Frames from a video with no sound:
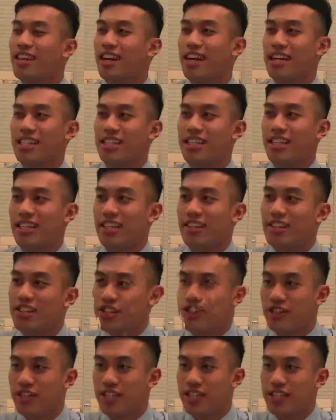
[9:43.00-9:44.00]
the IT
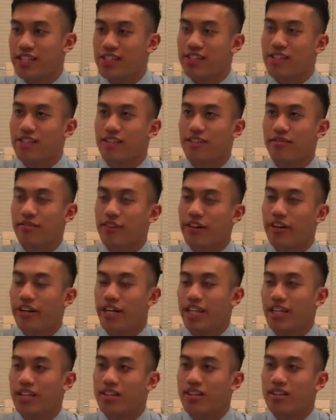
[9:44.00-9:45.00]
industry is
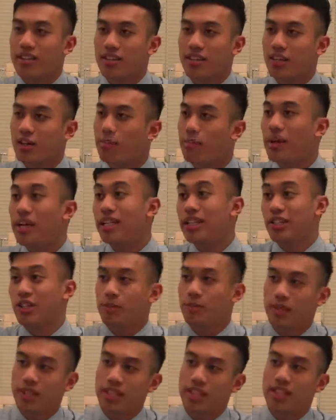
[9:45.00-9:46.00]
very male
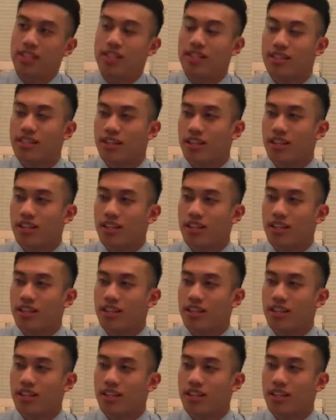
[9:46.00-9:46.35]
dominant.